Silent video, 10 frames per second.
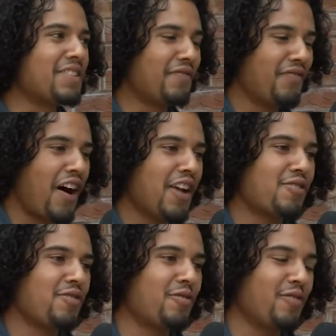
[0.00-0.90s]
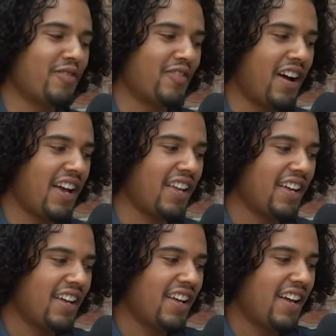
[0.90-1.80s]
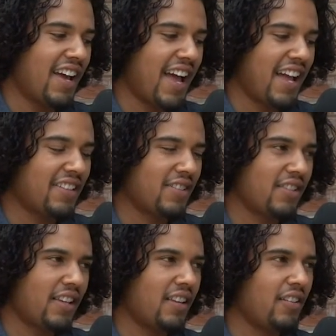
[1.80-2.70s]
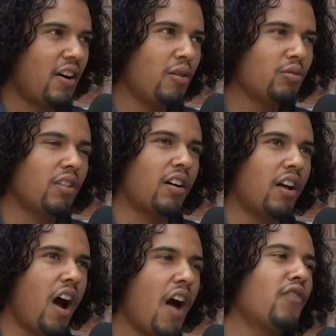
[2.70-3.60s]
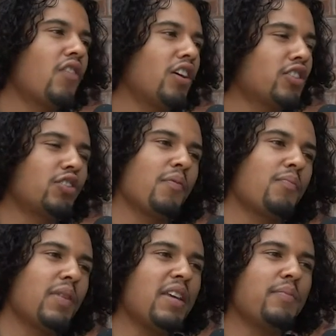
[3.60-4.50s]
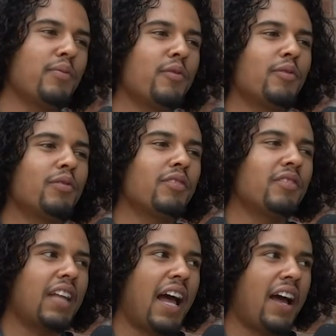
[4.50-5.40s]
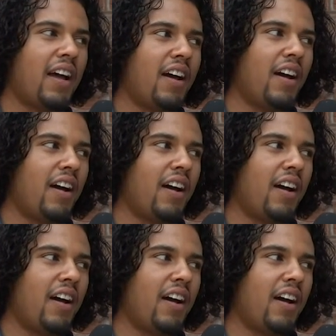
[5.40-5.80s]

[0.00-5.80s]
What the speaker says: It's vital, right? And I was thinking, hold on, I've got some people that